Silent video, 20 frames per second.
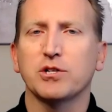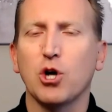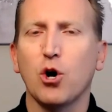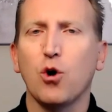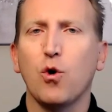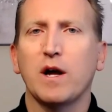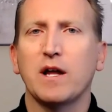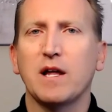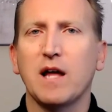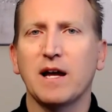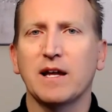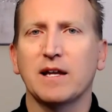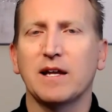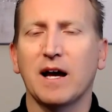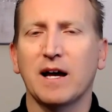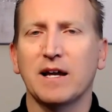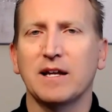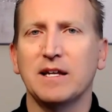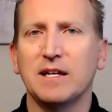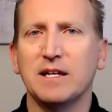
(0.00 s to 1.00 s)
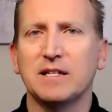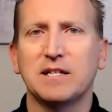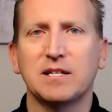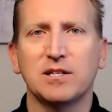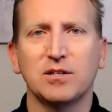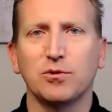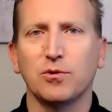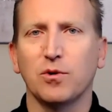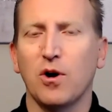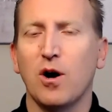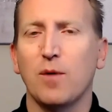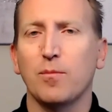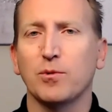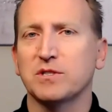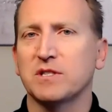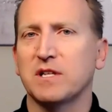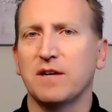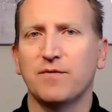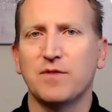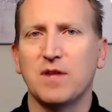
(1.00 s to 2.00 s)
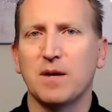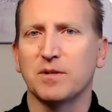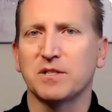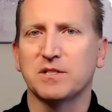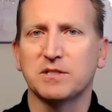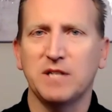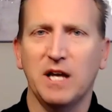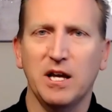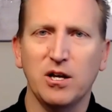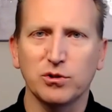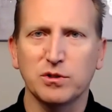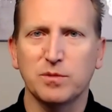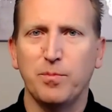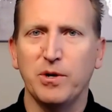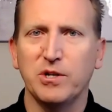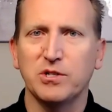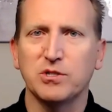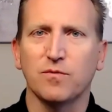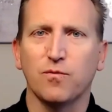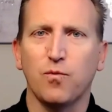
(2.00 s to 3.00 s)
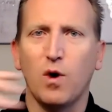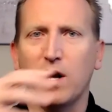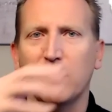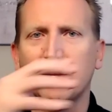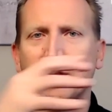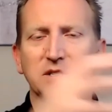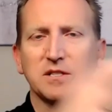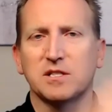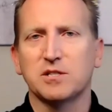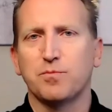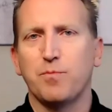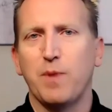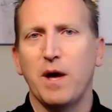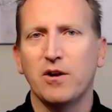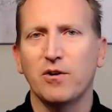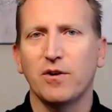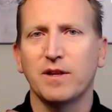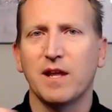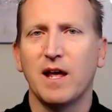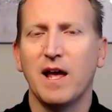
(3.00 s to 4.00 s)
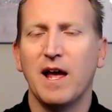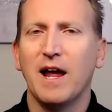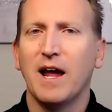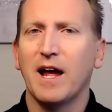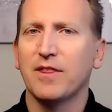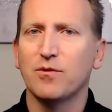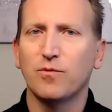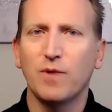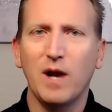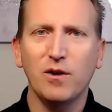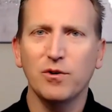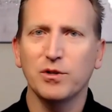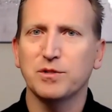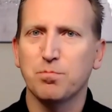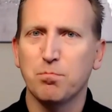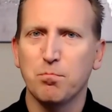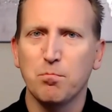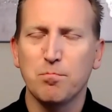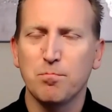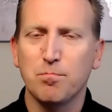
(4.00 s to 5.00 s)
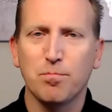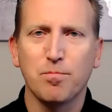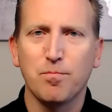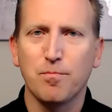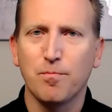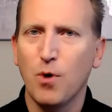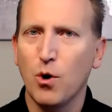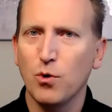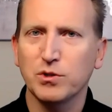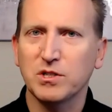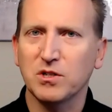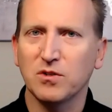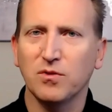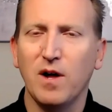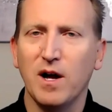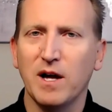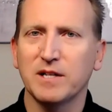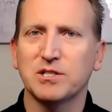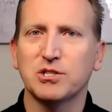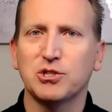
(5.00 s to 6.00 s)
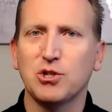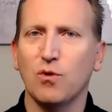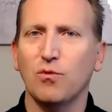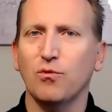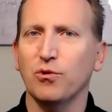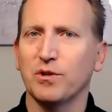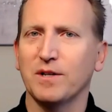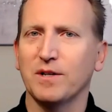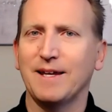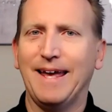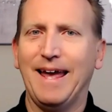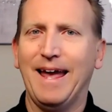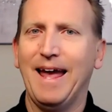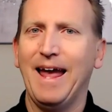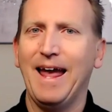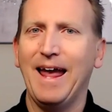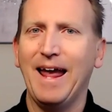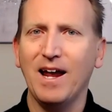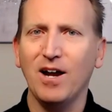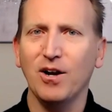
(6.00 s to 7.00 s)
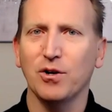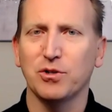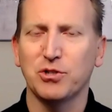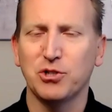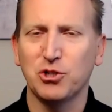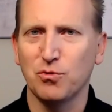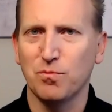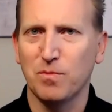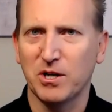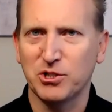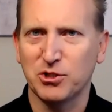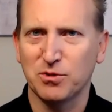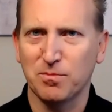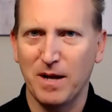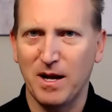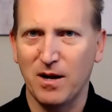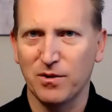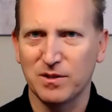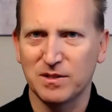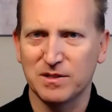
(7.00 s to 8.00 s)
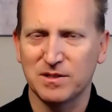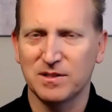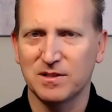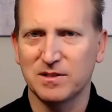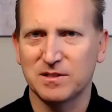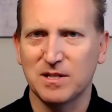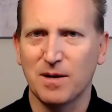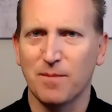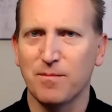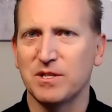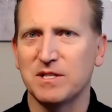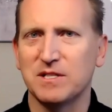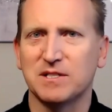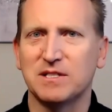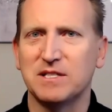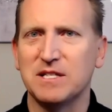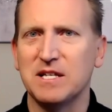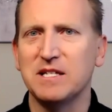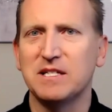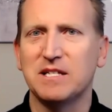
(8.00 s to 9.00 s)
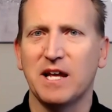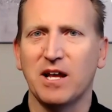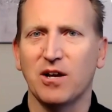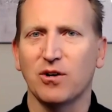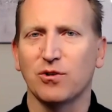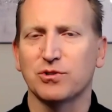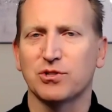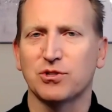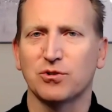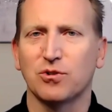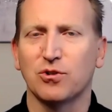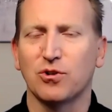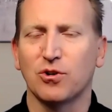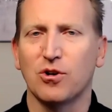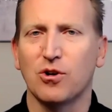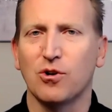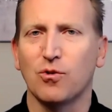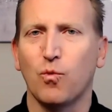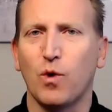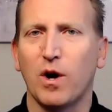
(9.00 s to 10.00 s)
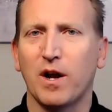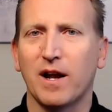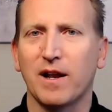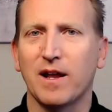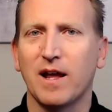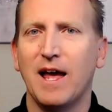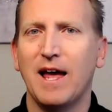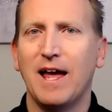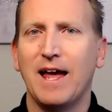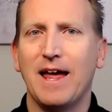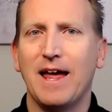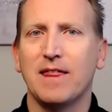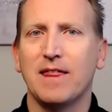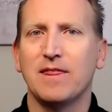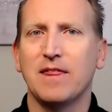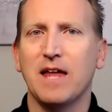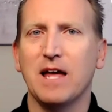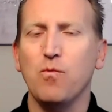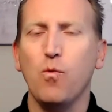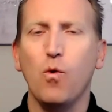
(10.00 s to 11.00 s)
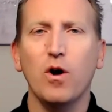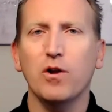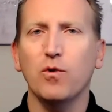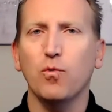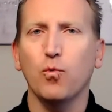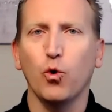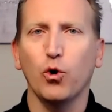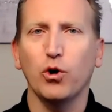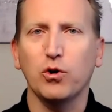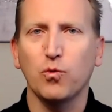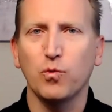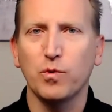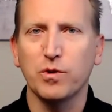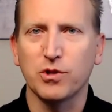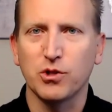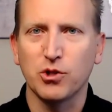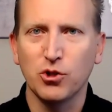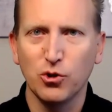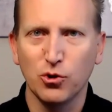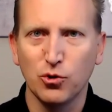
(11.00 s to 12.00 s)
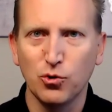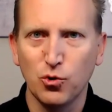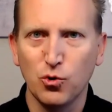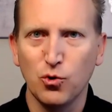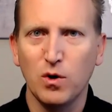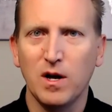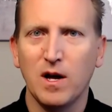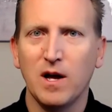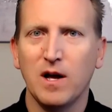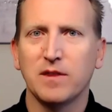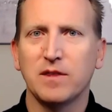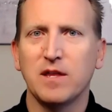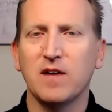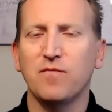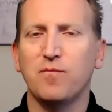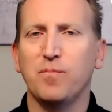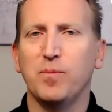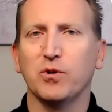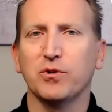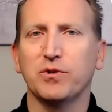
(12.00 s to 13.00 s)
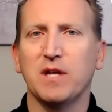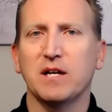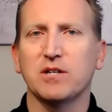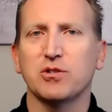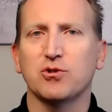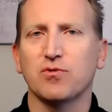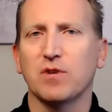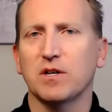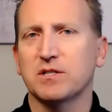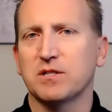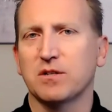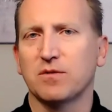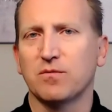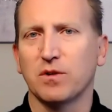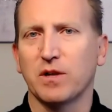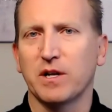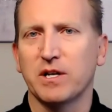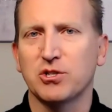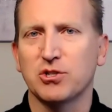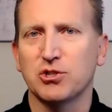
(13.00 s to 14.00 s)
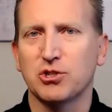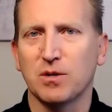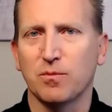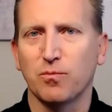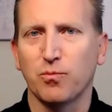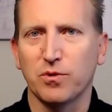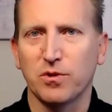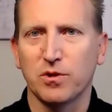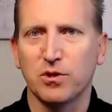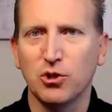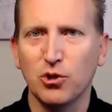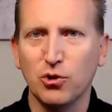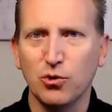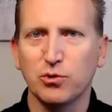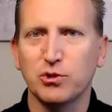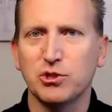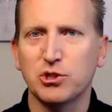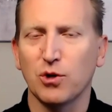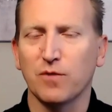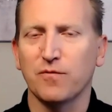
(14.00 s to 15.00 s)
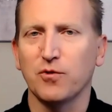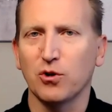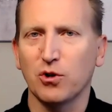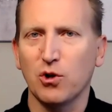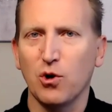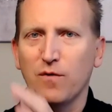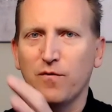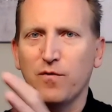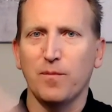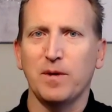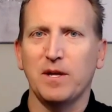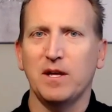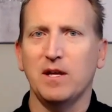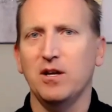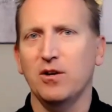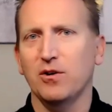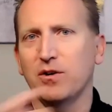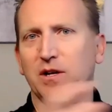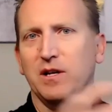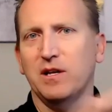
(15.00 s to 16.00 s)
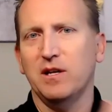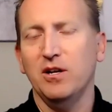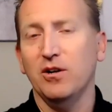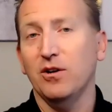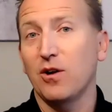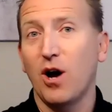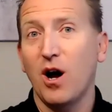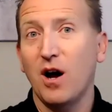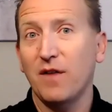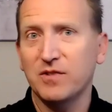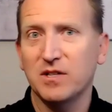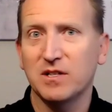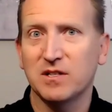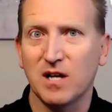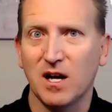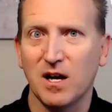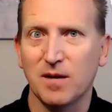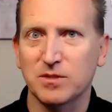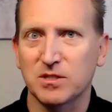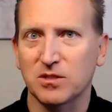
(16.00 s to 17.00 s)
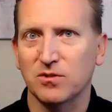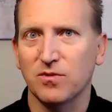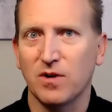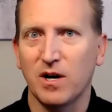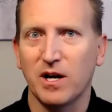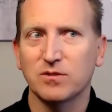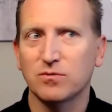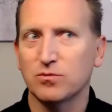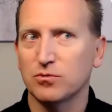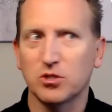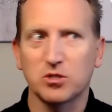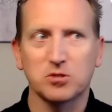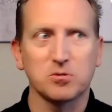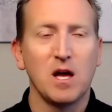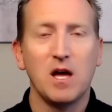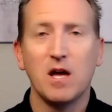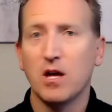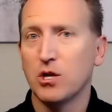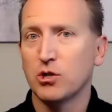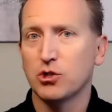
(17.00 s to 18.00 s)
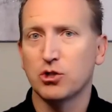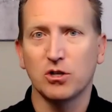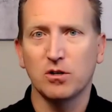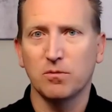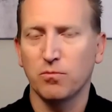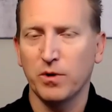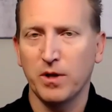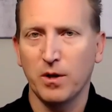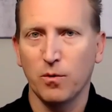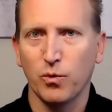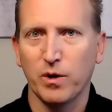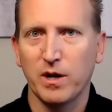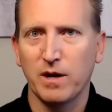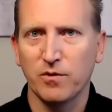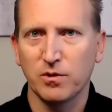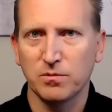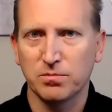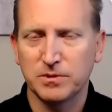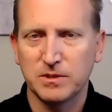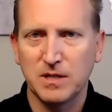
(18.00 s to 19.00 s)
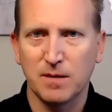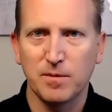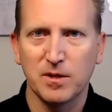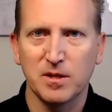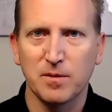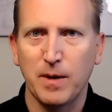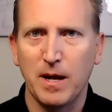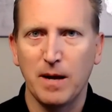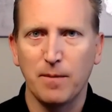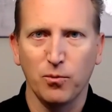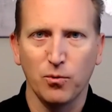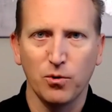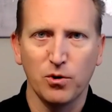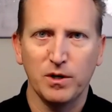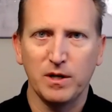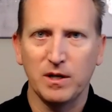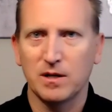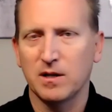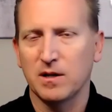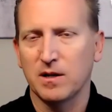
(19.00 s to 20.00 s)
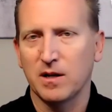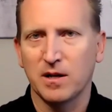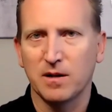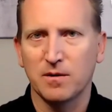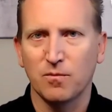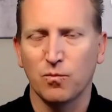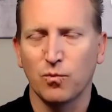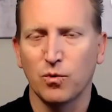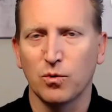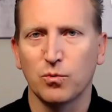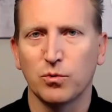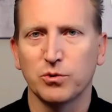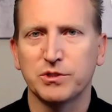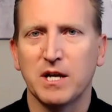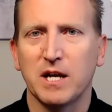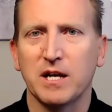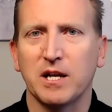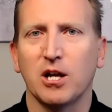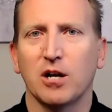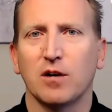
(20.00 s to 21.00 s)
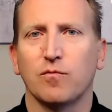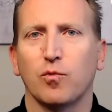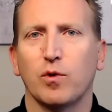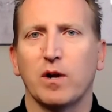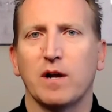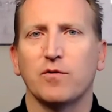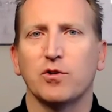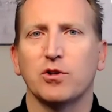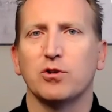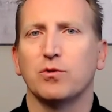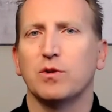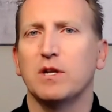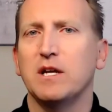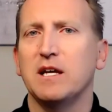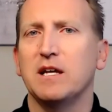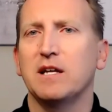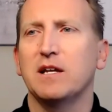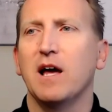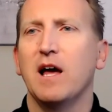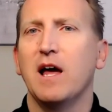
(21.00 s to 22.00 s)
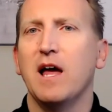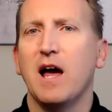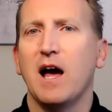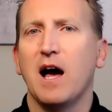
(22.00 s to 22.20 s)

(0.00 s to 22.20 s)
is, I need to almost give them a sales pitch of why this is better. And the reality is most clients don't really care too much about some of these details or whatnot. They want to work with you. They've built that trusted relationship with you. So if you're going from here to here, oftentimes the clients will just, sure, whatever, send me the paperwork and we'll take care of whatever you need.